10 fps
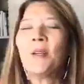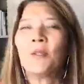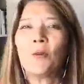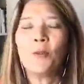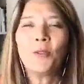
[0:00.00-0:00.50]

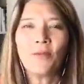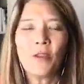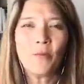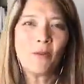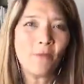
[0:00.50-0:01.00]
so those of you
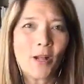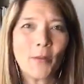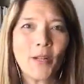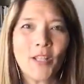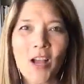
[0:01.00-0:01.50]
who've been
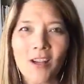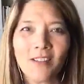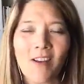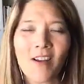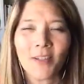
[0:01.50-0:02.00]
following
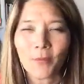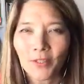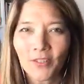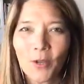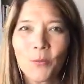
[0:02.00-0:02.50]
along on
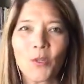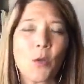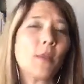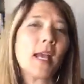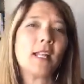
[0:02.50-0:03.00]
Twitter Scopes
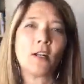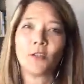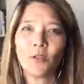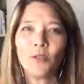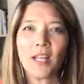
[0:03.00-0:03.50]
know that on
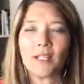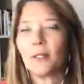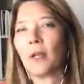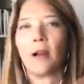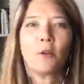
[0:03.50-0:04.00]
Tuesday, it's
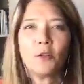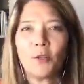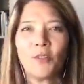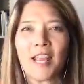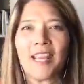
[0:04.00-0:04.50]
Taco
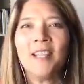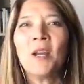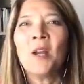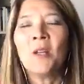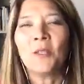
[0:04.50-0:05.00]
Tuesday.
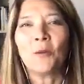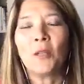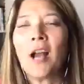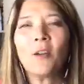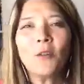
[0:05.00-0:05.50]
So
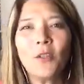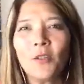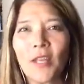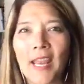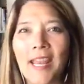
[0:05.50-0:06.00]
Taco
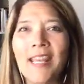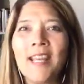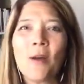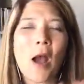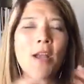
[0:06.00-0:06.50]
Tuesday,
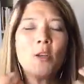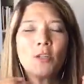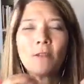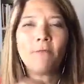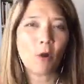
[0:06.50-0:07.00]
I
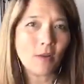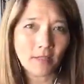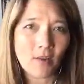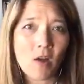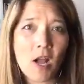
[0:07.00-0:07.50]
usually
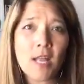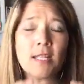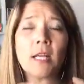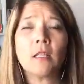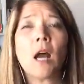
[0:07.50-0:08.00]
focus on
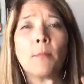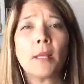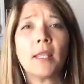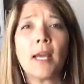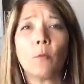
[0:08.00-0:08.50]
a
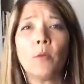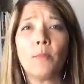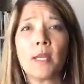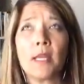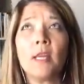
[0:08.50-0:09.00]
topic that would
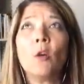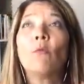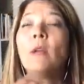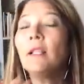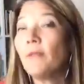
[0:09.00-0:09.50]
be
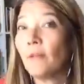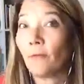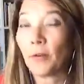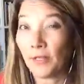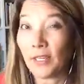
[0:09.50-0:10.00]
relevant,
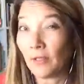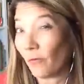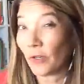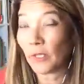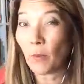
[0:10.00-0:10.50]
for instance,
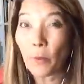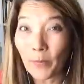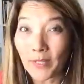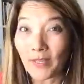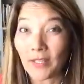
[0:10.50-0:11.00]
for a small
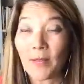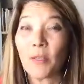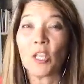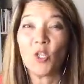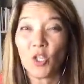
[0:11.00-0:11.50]
business,
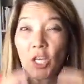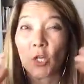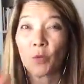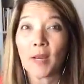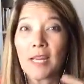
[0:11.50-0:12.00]
something to
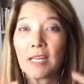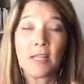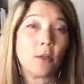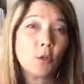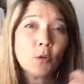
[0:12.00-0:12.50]
generate
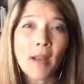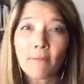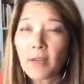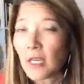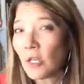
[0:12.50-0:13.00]
either
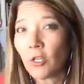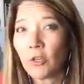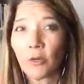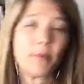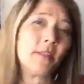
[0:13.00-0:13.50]
traffic into
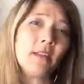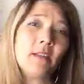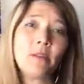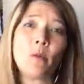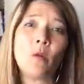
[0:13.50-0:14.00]
your
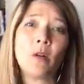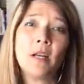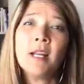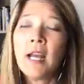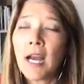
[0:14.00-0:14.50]
business or,
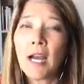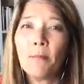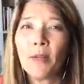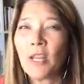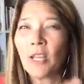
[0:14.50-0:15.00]

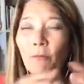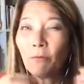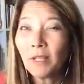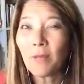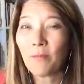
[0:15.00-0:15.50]
but it could
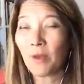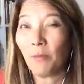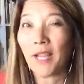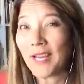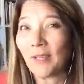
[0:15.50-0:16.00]
really
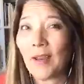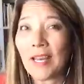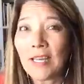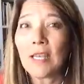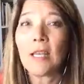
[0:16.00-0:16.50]
apply to
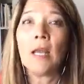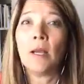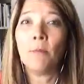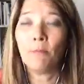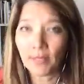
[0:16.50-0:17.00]
any
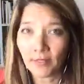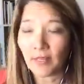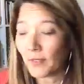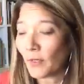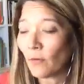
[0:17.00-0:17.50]

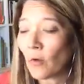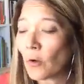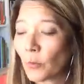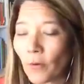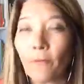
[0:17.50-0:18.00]
business. So of
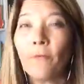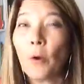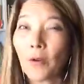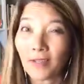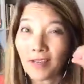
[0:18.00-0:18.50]
course, we're
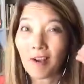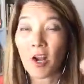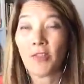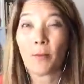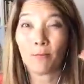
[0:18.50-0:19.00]
focusing
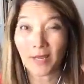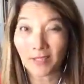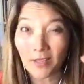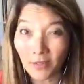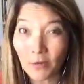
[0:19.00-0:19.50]
on the
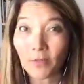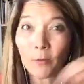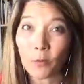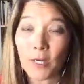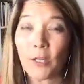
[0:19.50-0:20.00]
business use of
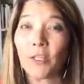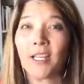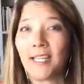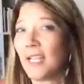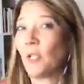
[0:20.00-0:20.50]
Twitter to
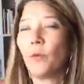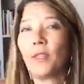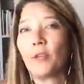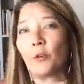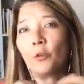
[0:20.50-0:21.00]
connect
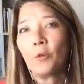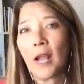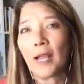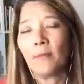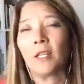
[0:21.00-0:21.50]
with your
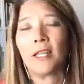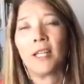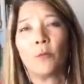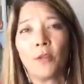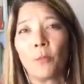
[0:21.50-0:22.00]
tribe, to
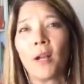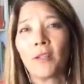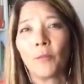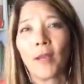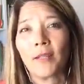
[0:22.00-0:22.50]
connect with your
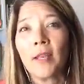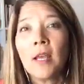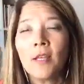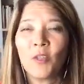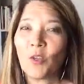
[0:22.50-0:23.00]
prospects.
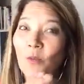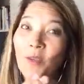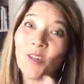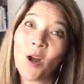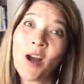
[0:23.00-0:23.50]
So you could
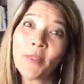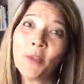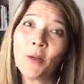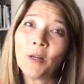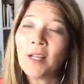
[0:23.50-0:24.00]
be an
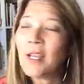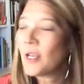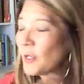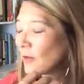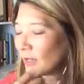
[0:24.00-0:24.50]
author,
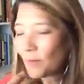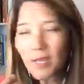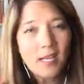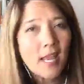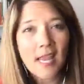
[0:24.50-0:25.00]
you could
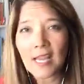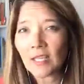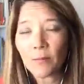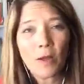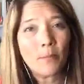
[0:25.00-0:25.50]
be a
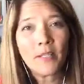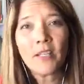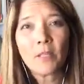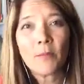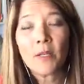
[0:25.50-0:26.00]
small
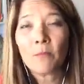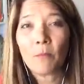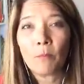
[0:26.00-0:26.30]
businessman